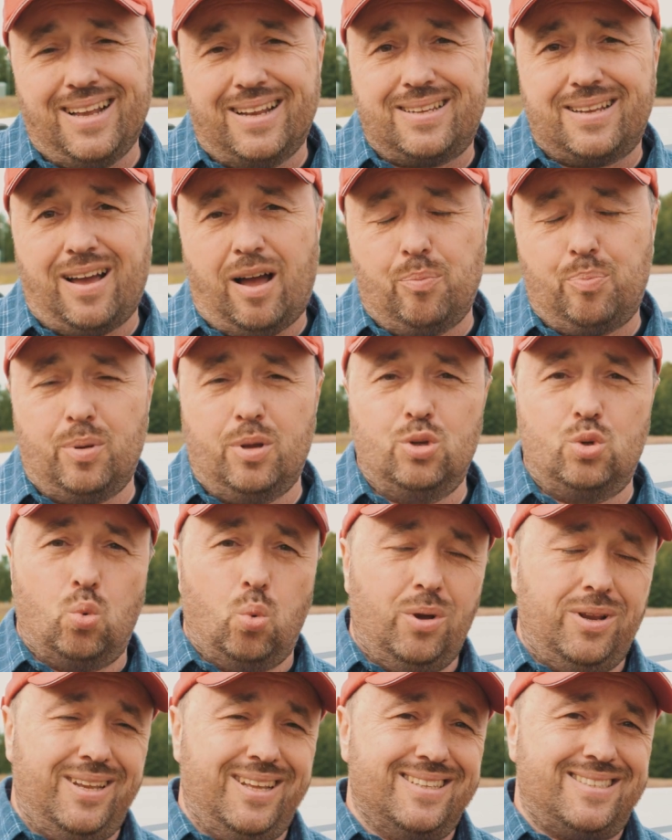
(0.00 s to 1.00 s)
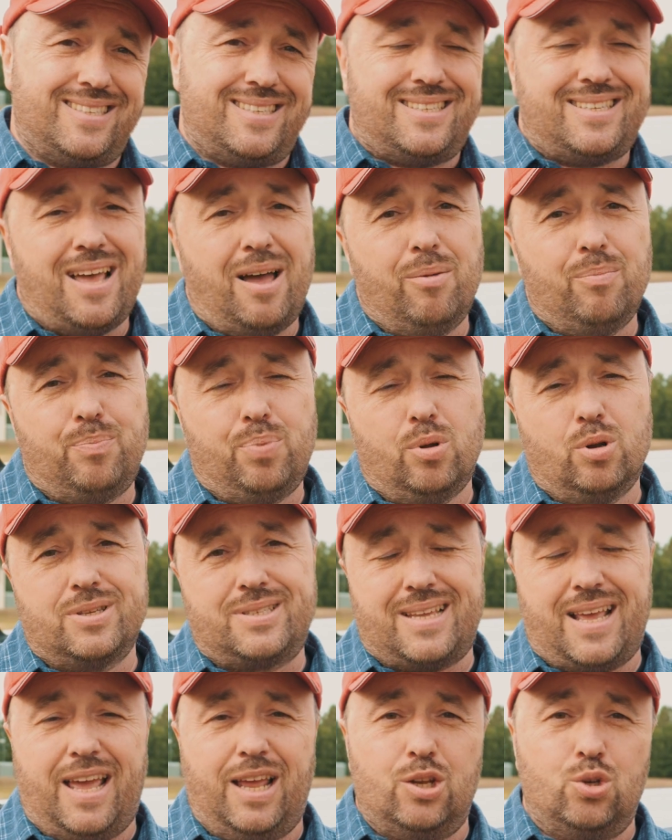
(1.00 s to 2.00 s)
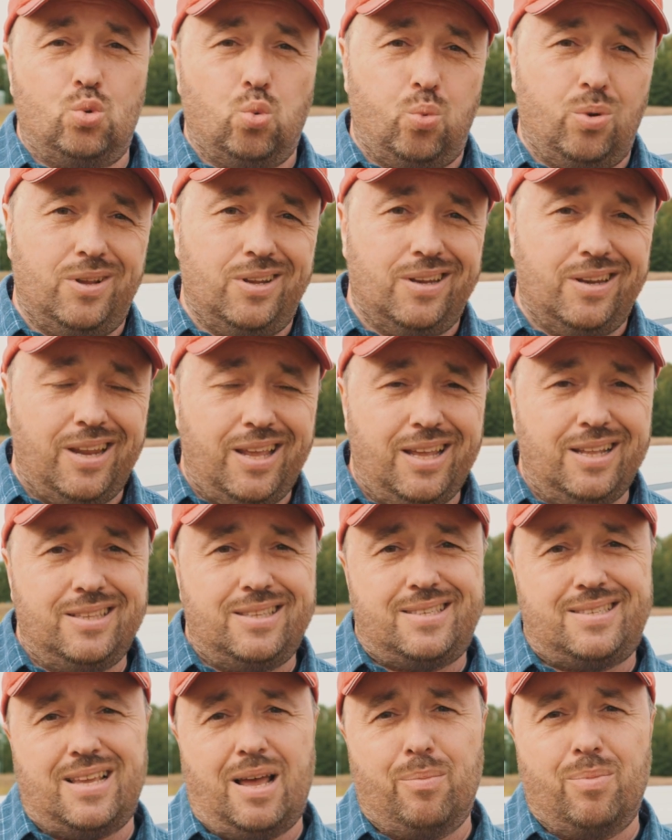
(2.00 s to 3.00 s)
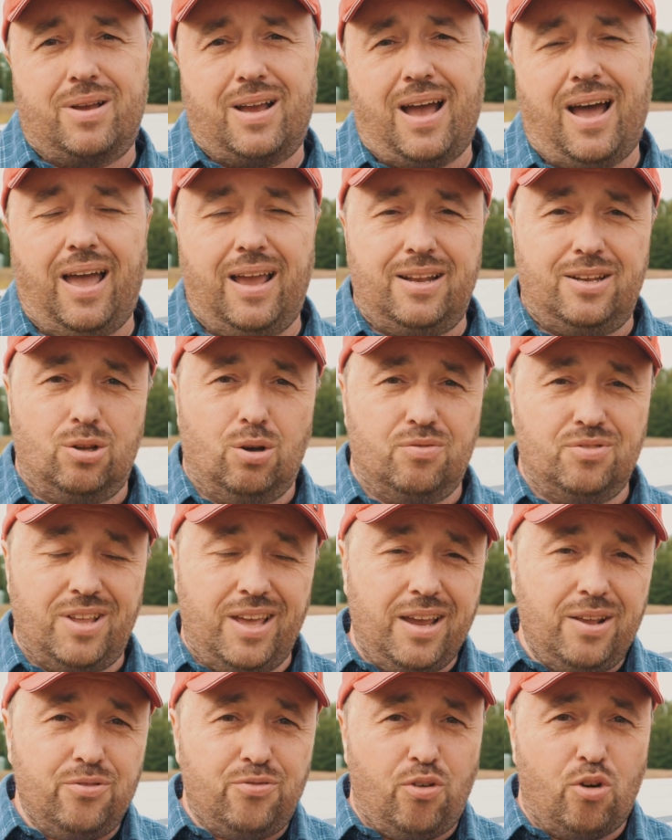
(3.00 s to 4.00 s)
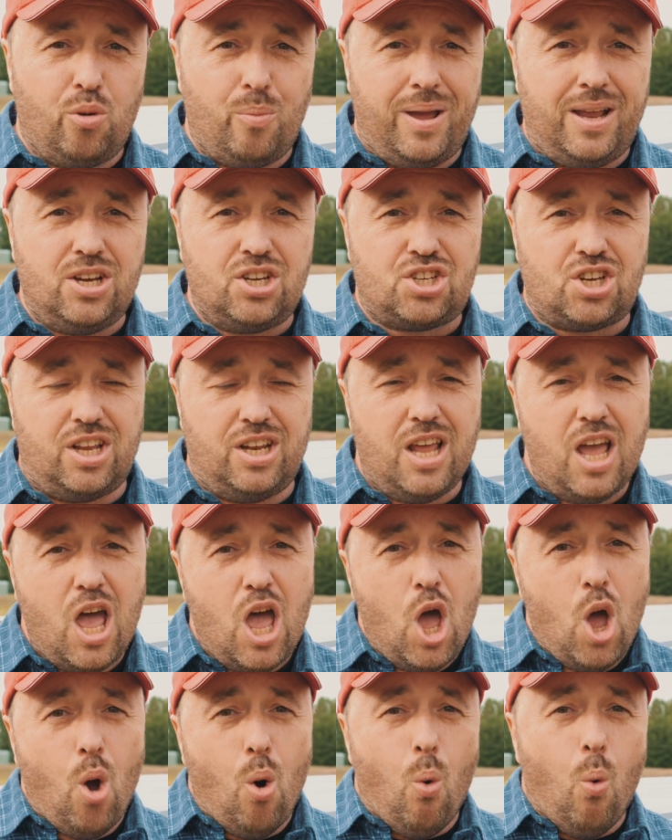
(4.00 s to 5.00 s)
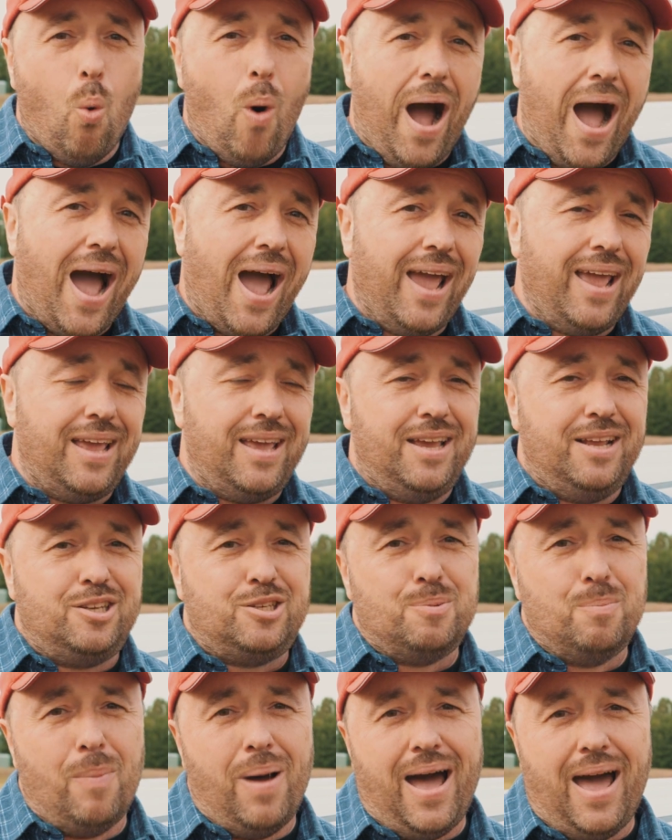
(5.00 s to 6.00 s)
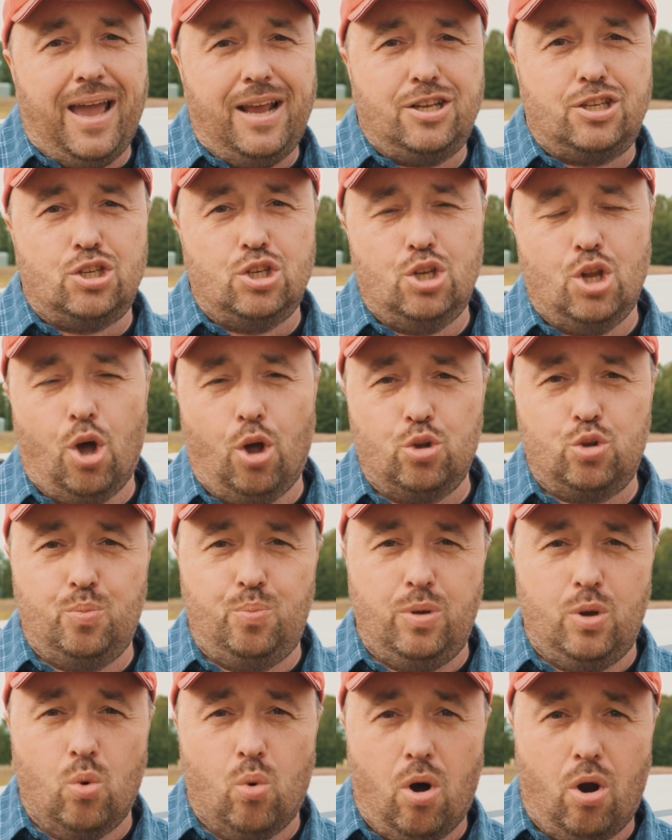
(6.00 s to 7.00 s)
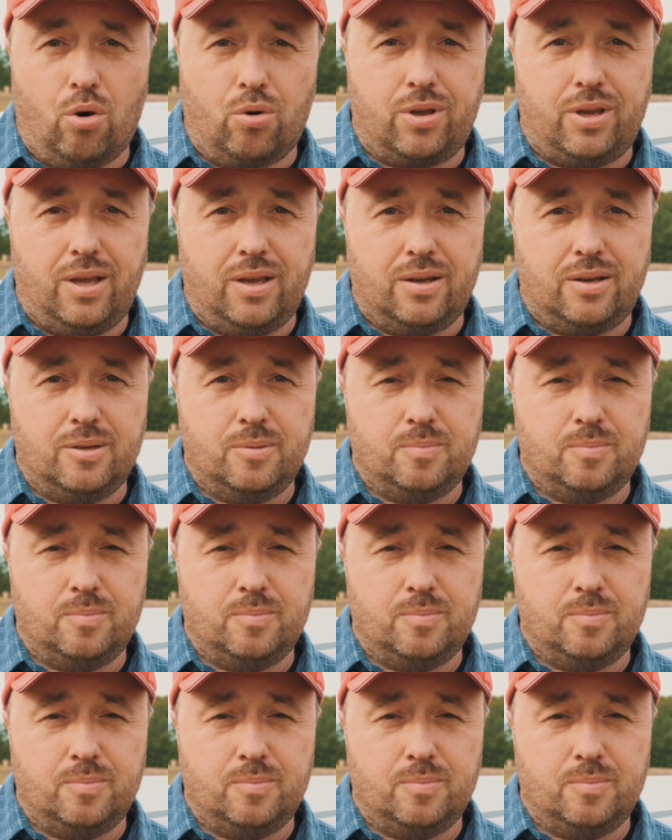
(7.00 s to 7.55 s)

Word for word: that happen, we need samples and we need some kind of the information why it might not be working.